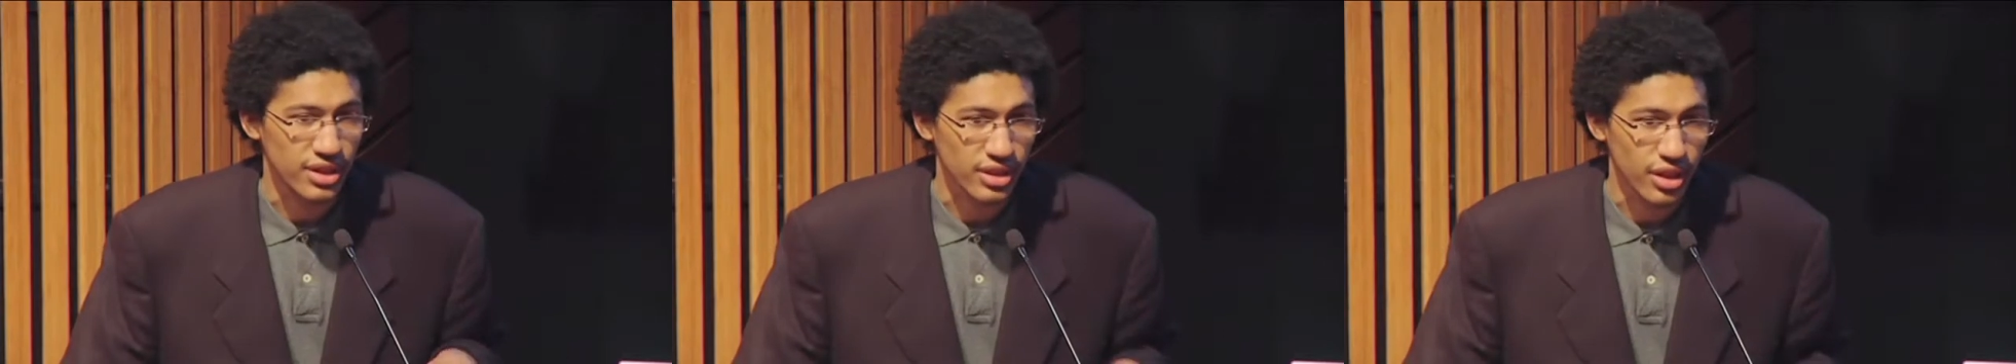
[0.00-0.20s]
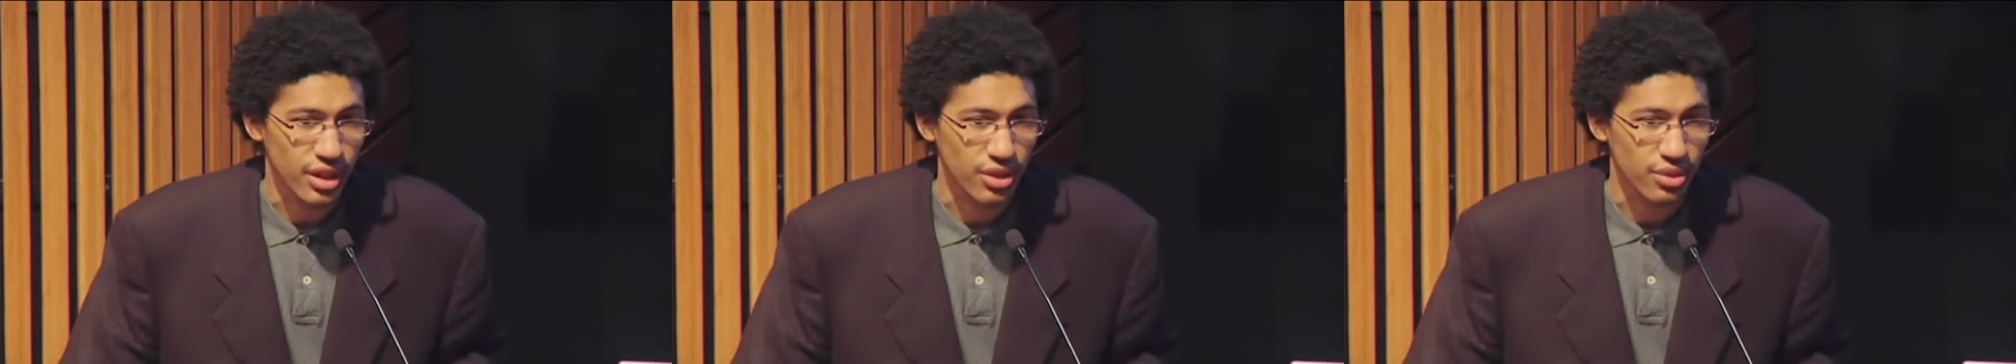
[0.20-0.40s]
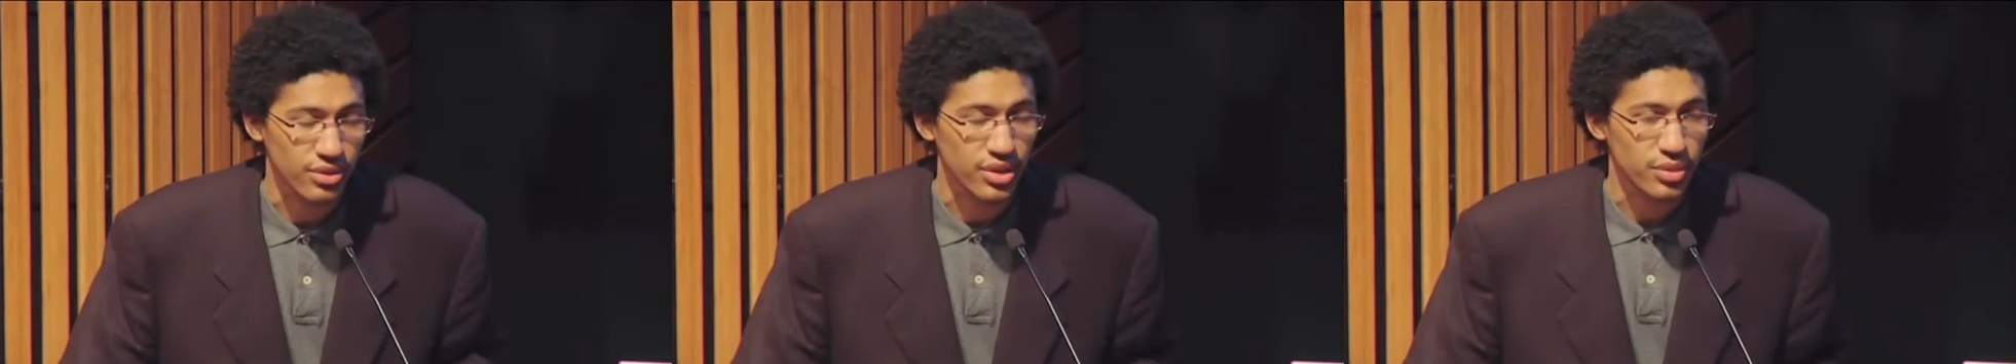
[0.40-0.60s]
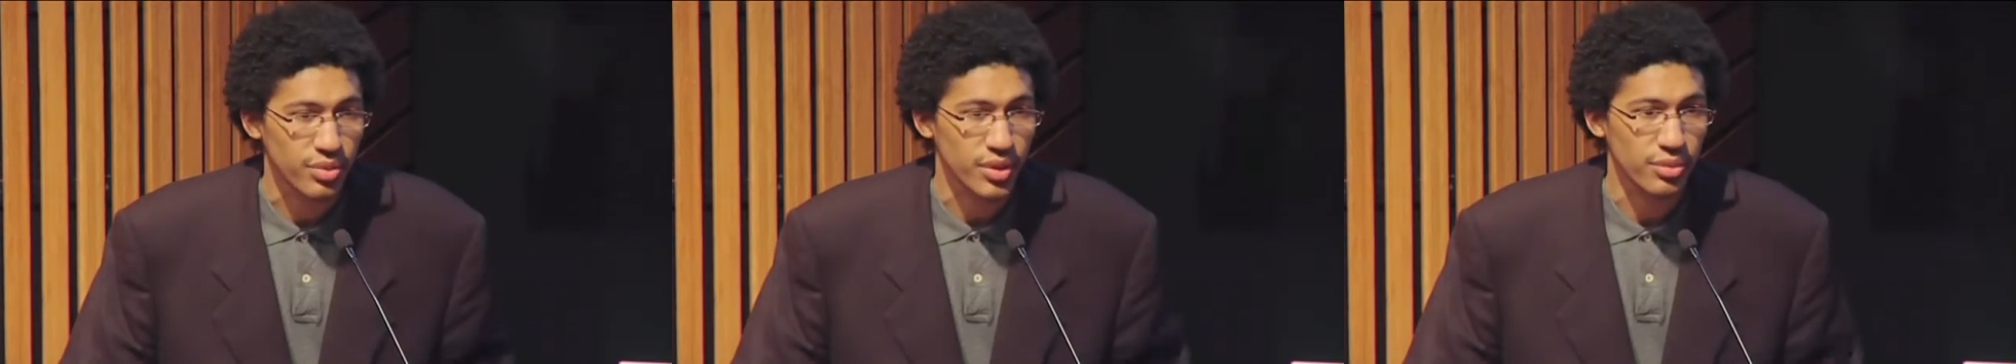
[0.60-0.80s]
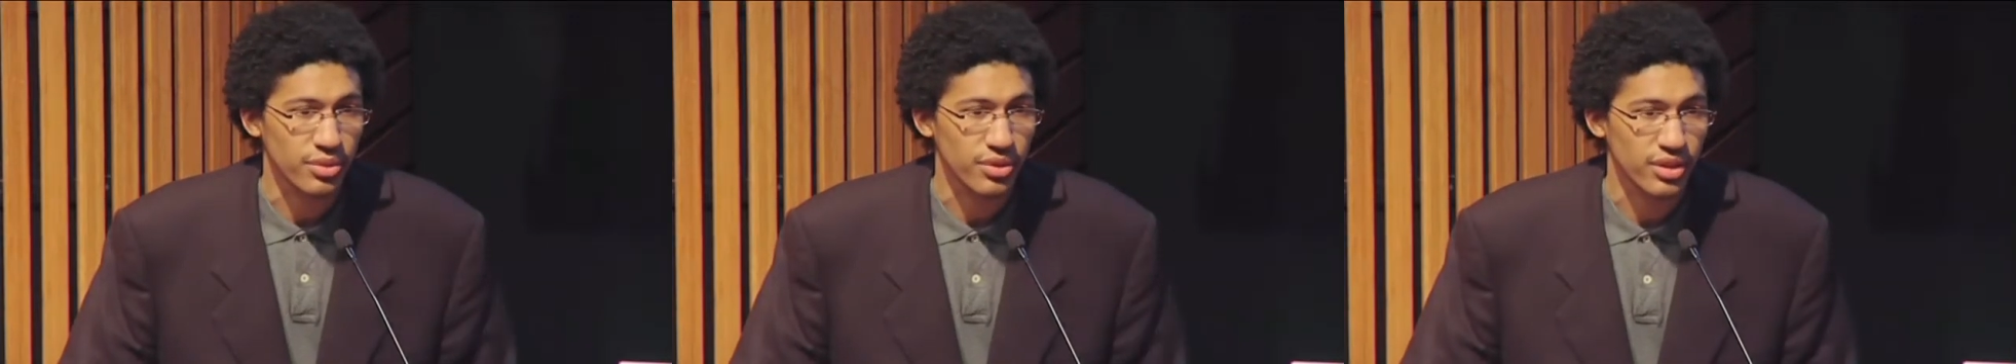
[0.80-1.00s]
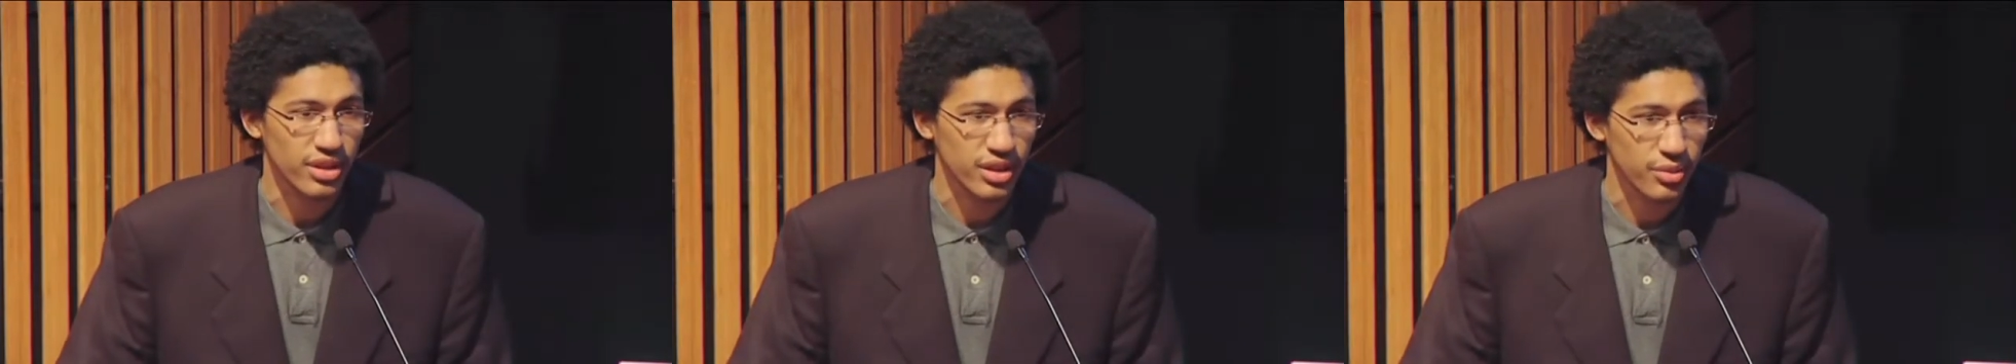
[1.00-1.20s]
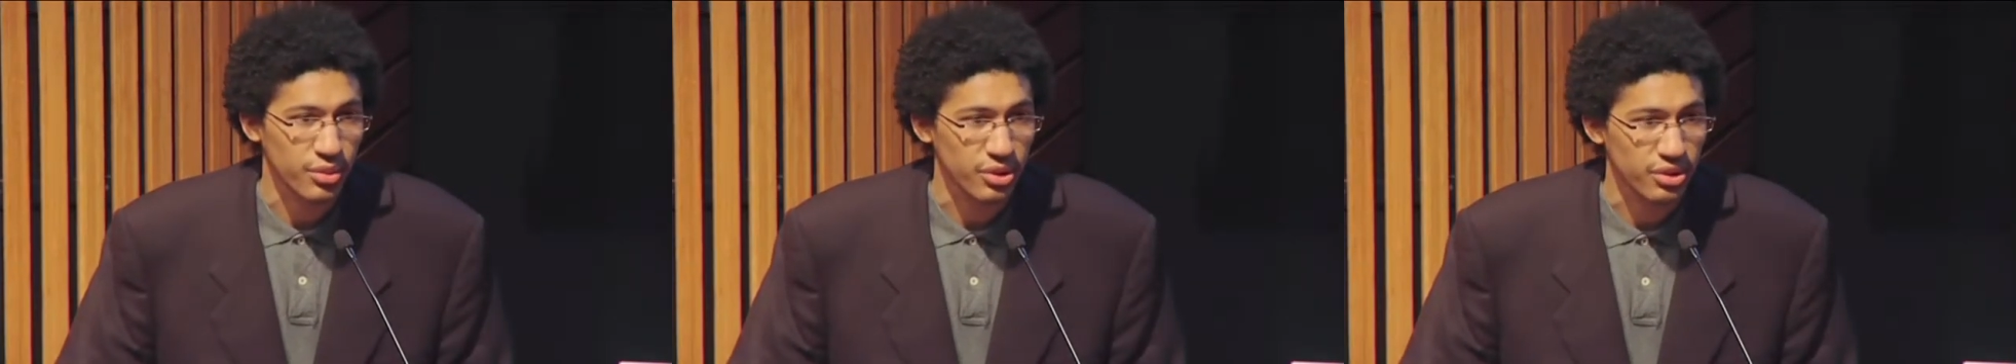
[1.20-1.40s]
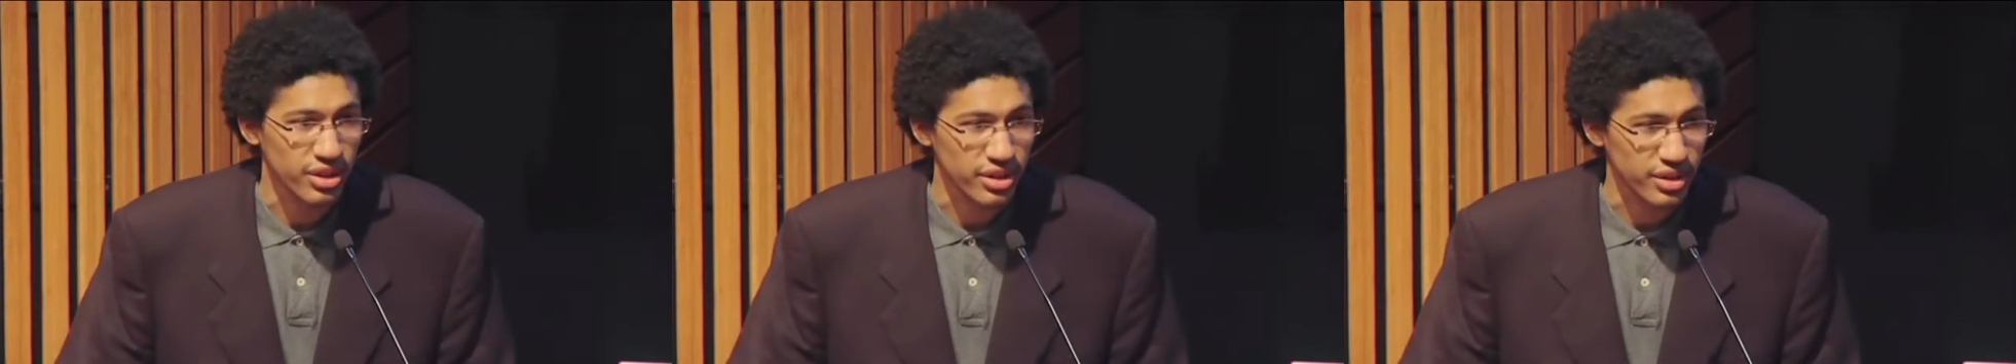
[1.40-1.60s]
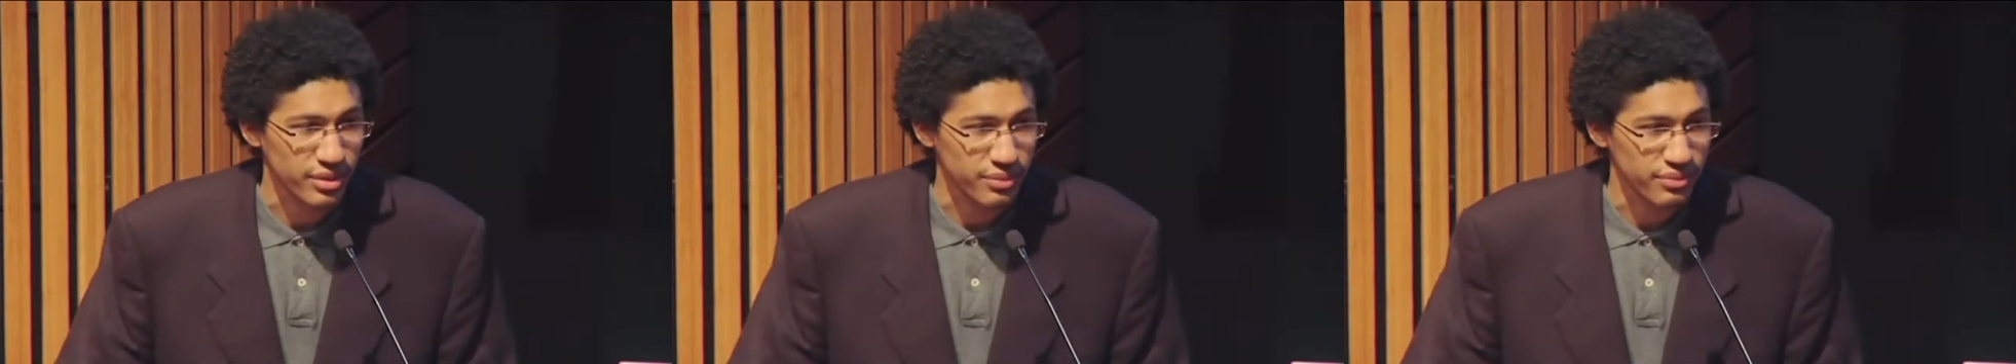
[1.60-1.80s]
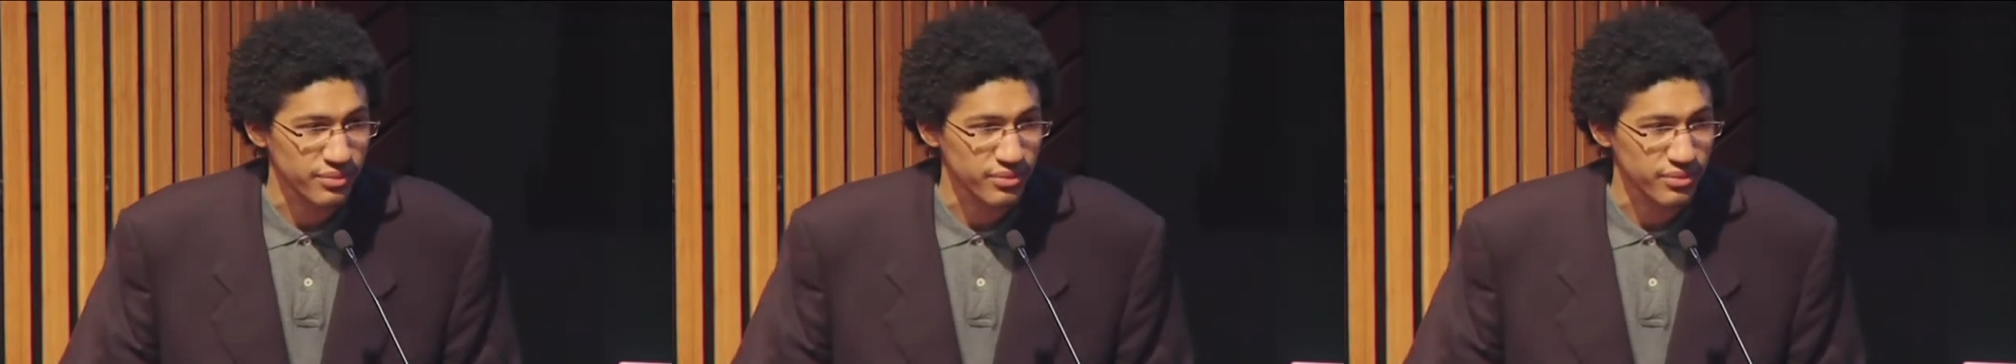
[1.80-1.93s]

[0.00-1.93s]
low to people in the community.